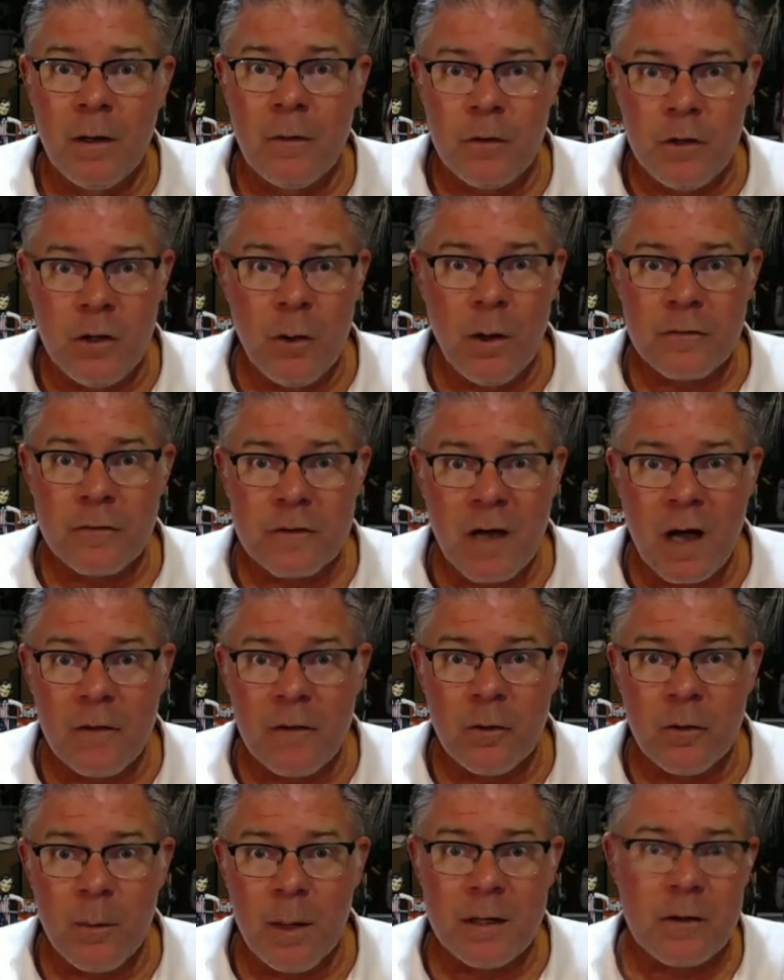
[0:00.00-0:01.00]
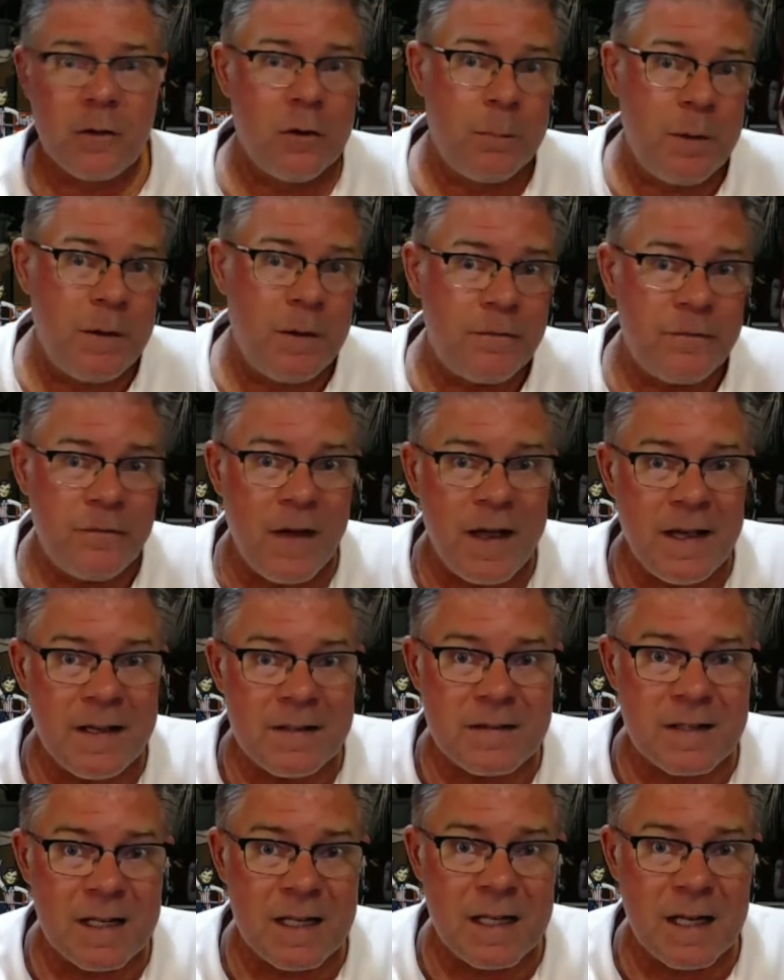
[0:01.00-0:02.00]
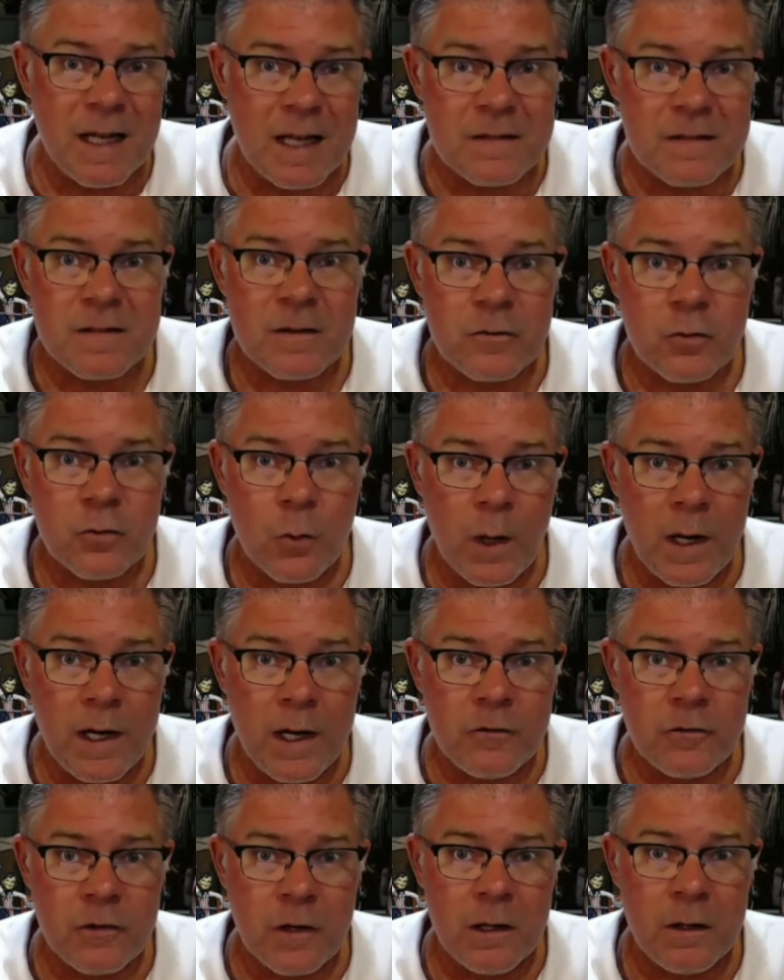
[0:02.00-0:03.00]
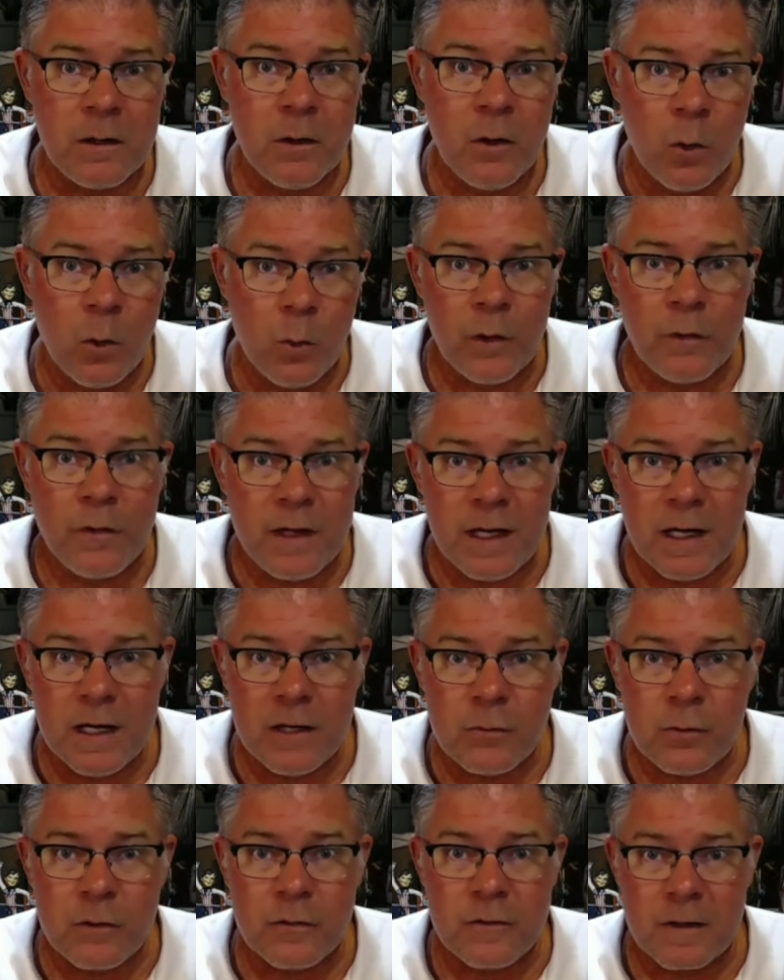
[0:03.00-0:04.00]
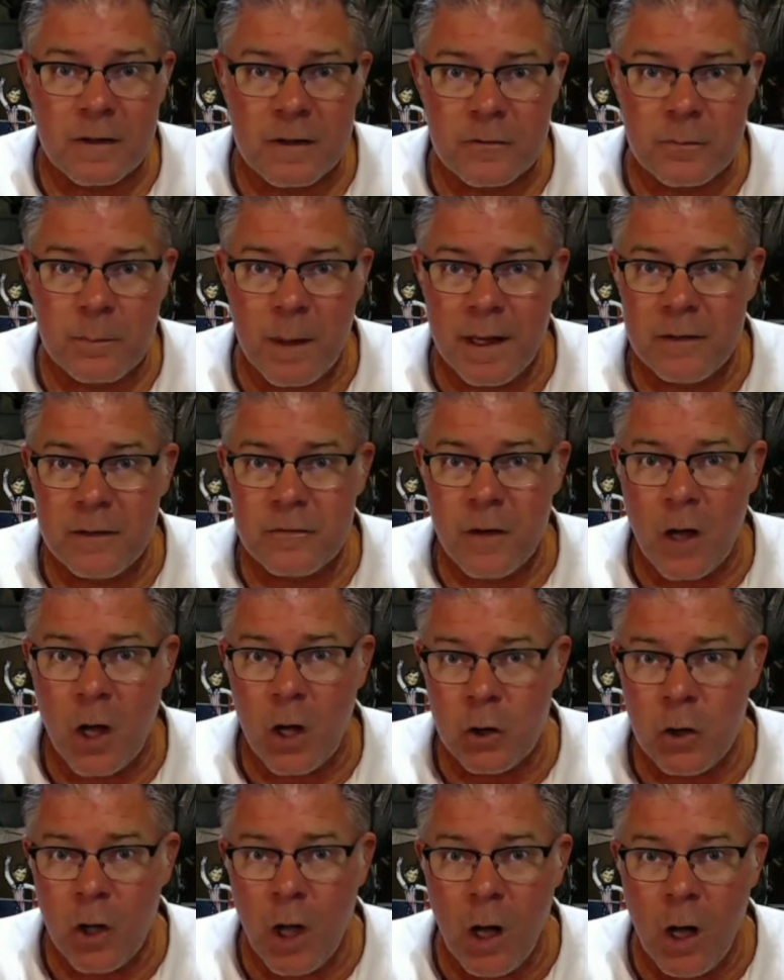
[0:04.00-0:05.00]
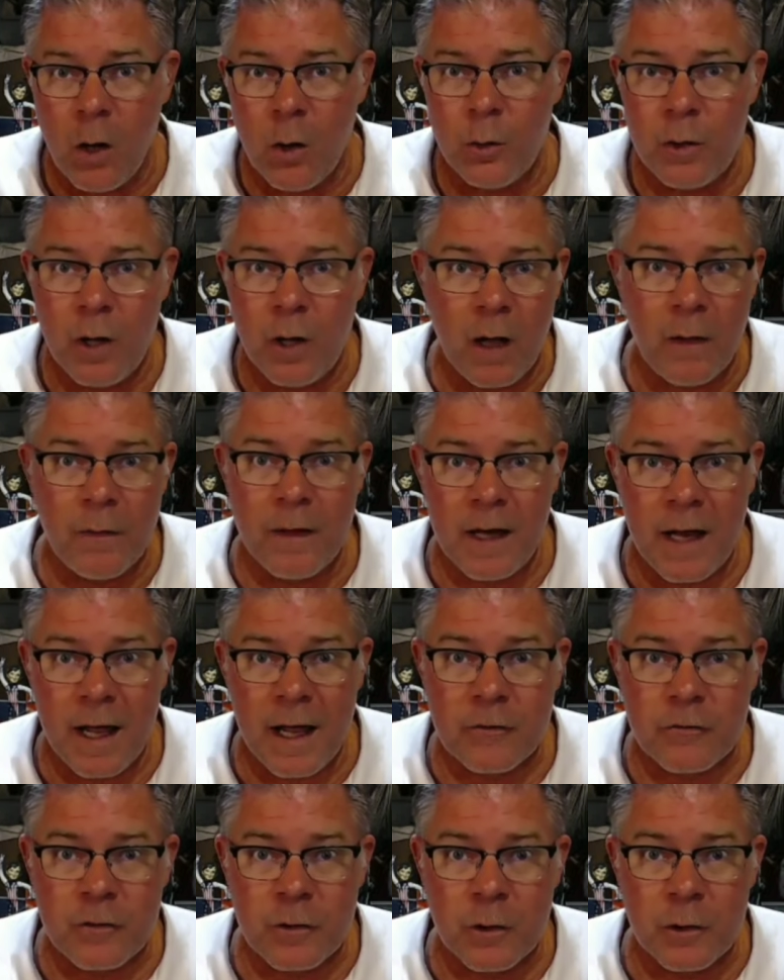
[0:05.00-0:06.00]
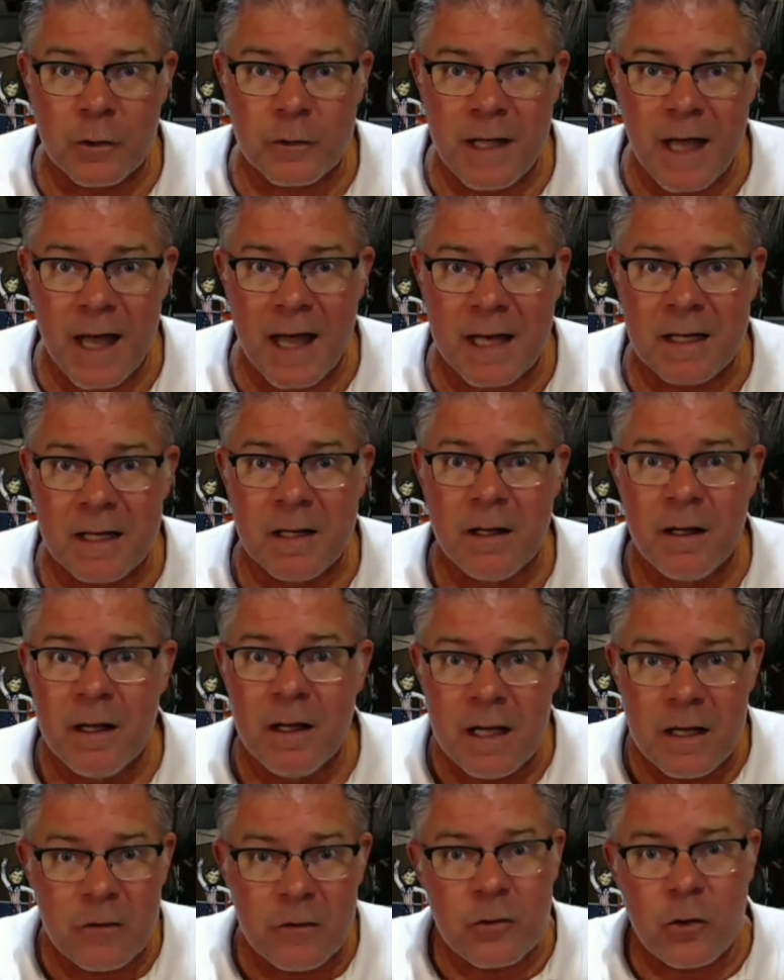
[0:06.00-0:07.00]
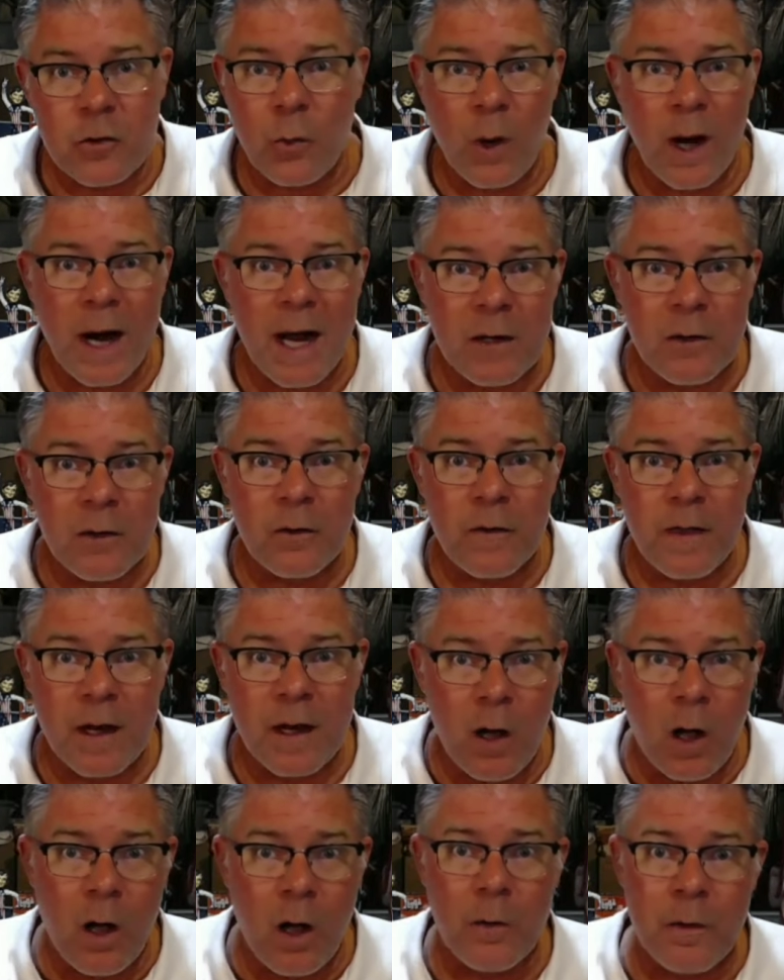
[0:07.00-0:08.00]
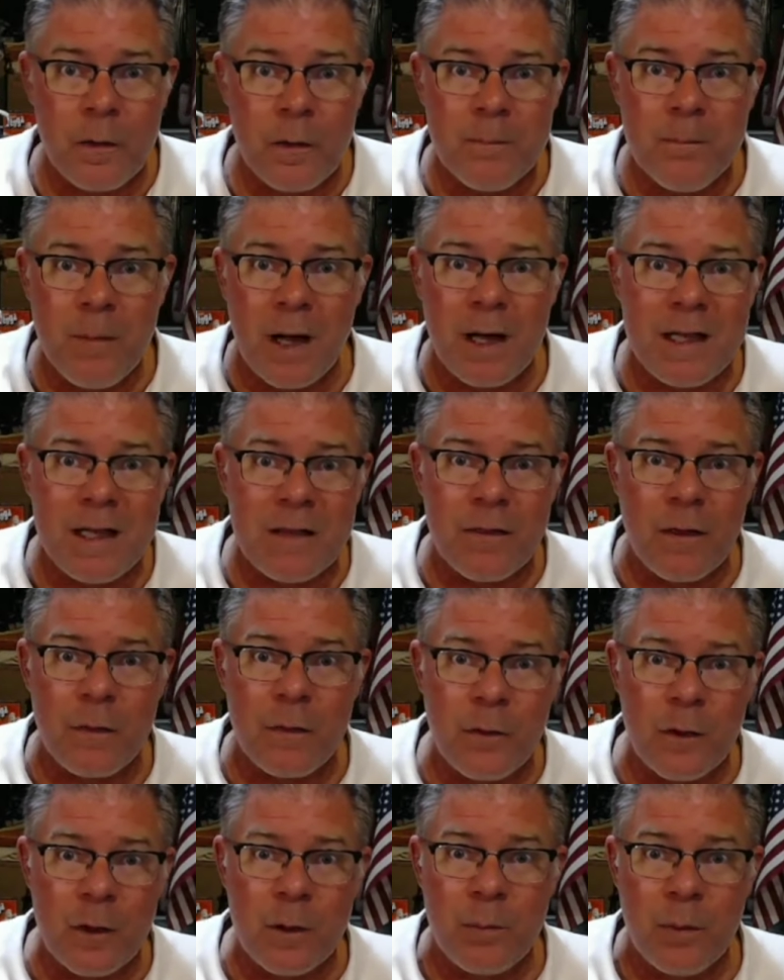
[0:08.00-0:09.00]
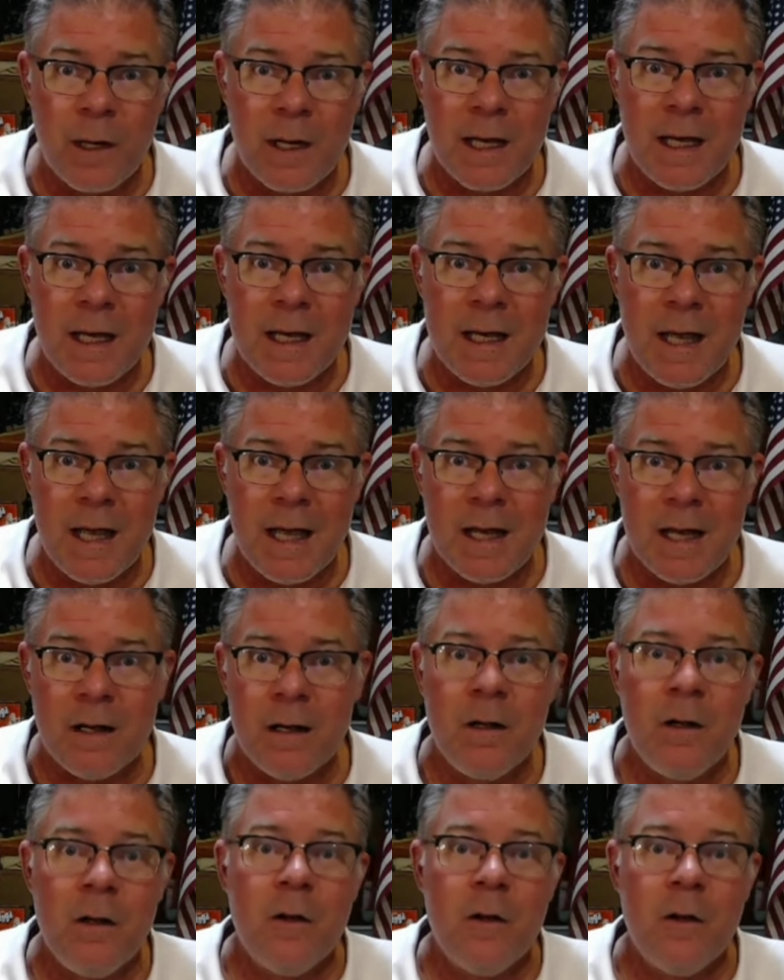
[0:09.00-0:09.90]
The U.S. government could be facing a situation where the interest expense alone on the national debt is greater than all the money that they're bringing in.